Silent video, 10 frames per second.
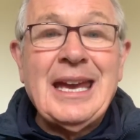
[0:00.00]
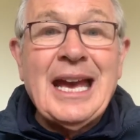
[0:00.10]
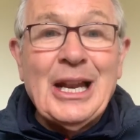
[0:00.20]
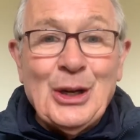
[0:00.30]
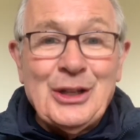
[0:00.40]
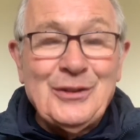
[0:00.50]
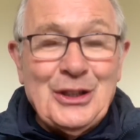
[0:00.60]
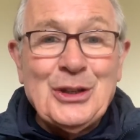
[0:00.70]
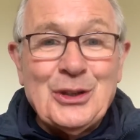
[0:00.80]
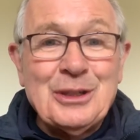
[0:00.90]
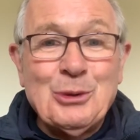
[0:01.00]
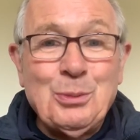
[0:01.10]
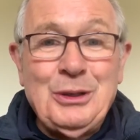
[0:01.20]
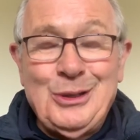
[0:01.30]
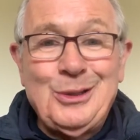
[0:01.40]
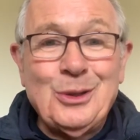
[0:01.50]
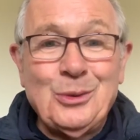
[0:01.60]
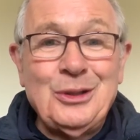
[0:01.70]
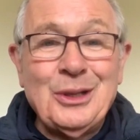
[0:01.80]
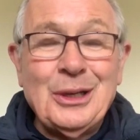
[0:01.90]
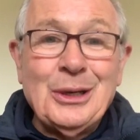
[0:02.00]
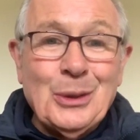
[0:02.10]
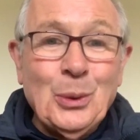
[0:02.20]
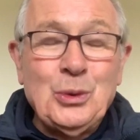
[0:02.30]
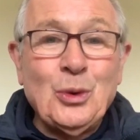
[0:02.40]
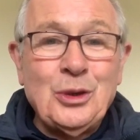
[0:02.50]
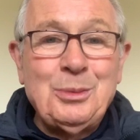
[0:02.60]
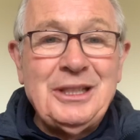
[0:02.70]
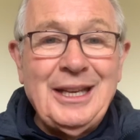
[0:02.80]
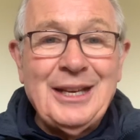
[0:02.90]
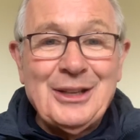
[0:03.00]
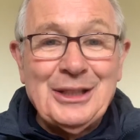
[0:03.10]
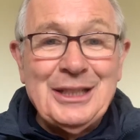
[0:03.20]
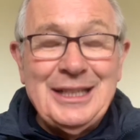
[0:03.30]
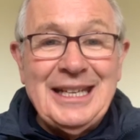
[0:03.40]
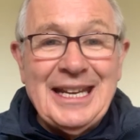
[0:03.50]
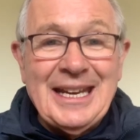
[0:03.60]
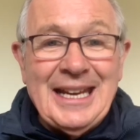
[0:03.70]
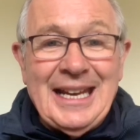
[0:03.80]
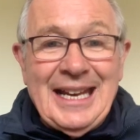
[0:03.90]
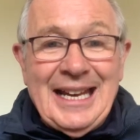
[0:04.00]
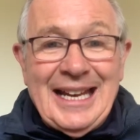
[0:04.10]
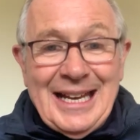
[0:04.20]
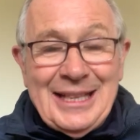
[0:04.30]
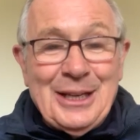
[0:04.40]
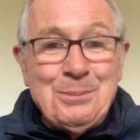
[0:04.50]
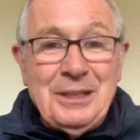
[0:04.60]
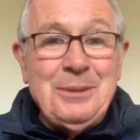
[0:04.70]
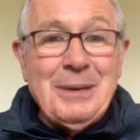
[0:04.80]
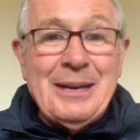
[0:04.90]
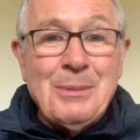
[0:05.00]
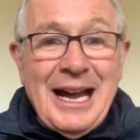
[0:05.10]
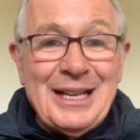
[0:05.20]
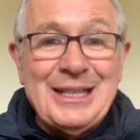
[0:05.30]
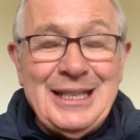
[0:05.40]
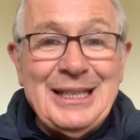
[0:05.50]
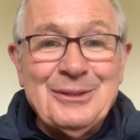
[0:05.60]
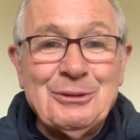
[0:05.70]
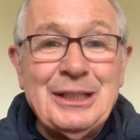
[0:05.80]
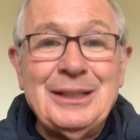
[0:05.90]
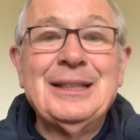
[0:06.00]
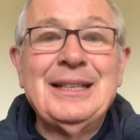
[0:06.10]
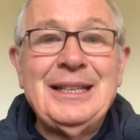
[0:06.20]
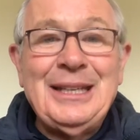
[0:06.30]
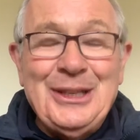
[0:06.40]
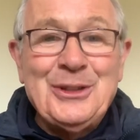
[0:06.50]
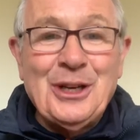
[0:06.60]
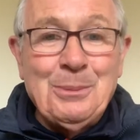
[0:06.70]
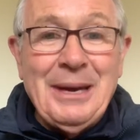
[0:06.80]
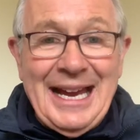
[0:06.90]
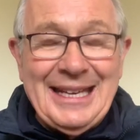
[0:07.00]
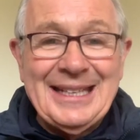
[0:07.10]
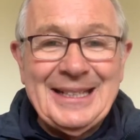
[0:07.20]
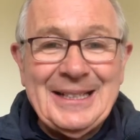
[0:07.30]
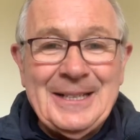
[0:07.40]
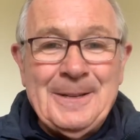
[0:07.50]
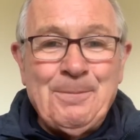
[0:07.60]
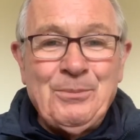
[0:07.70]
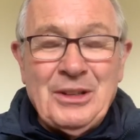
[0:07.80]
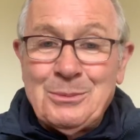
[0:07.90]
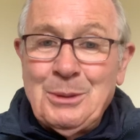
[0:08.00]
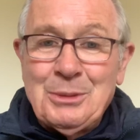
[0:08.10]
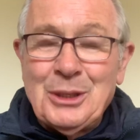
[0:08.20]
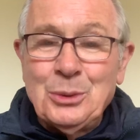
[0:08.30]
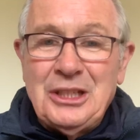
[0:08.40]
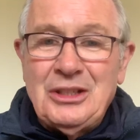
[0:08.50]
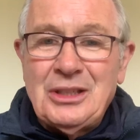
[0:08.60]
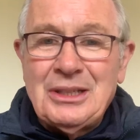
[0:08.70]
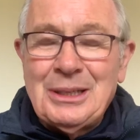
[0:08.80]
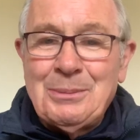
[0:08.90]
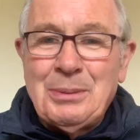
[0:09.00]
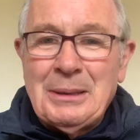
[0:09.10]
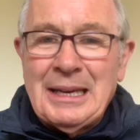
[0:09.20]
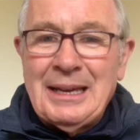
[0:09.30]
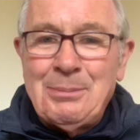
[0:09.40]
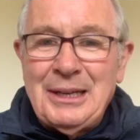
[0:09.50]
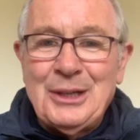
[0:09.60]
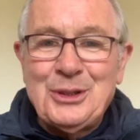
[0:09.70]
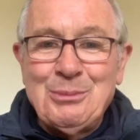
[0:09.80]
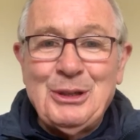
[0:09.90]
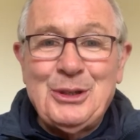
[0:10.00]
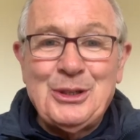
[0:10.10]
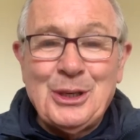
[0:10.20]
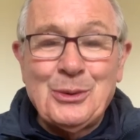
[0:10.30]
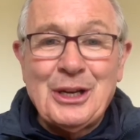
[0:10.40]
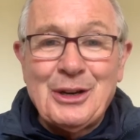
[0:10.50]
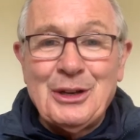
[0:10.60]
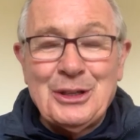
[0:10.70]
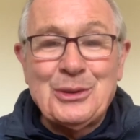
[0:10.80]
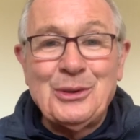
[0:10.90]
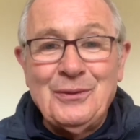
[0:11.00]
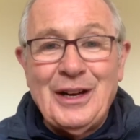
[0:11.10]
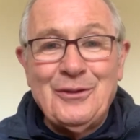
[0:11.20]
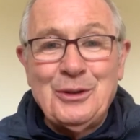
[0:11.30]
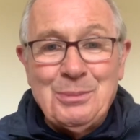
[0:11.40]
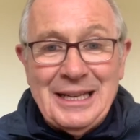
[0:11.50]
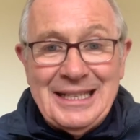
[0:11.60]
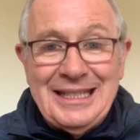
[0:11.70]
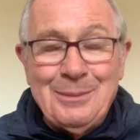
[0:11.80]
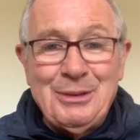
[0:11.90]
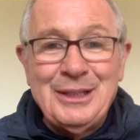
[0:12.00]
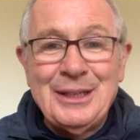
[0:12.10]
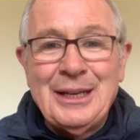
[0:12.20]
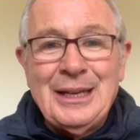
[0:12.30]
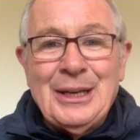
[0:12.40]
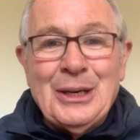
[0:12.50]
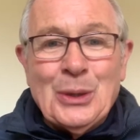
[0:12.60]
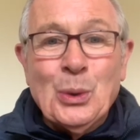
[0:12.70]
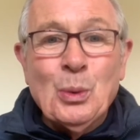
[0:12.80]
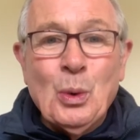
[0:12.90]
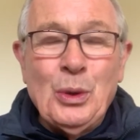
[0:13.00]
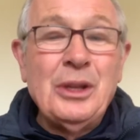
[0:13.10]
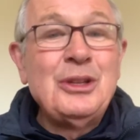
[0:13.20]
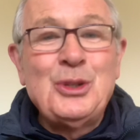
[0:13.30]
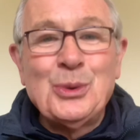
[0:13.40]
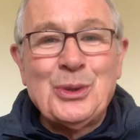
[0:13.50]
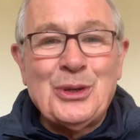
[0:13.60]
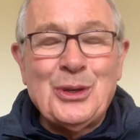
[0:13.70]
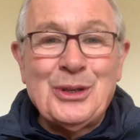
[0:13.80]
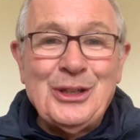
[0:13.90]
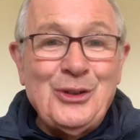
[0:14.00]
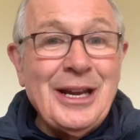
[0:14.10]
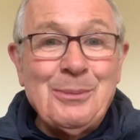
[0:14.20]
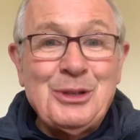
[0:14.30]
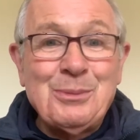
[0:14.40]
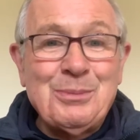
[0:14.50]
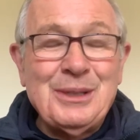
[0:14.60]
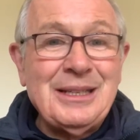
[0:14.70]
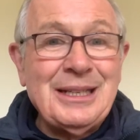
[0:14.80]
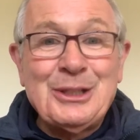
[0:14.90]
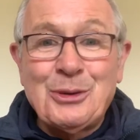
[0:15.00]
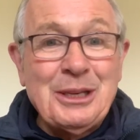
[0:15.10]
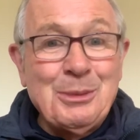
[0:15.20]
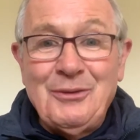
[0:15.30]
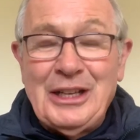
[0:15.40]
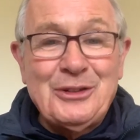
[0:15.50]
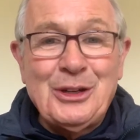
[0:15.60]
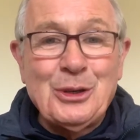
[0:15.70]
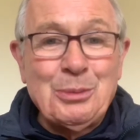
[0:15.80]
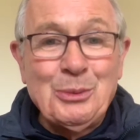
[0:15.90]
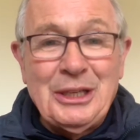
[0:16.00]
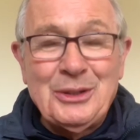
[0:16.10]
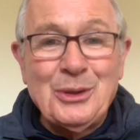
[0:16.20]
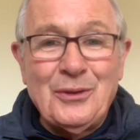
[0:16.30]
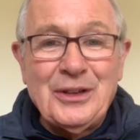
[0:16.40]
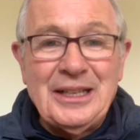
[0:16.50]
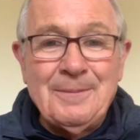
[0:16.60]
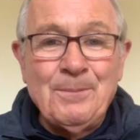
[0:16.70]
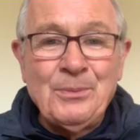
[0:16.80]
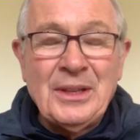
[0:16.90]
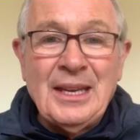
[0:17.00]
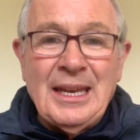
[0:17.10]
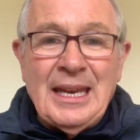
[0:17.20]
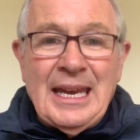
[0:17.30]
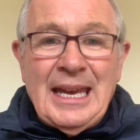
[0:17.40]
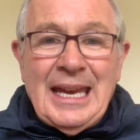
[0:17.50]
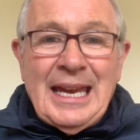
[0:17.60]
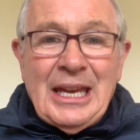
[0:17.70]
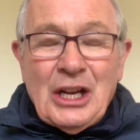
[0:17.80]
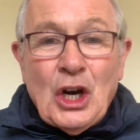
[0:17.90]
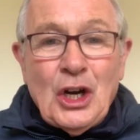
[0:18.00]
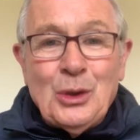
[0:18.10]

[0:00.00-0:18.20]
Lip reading: a lot of the talk about Mitchelstown is who's going to be there on the day. Their big man Mark Keane, well, he's gone back. Remember now, these players in Mitchelstown are also involved with Ballygiblin, who won the Junior Hurling Championship incredible victory a couple of weeks ago for them. Cathal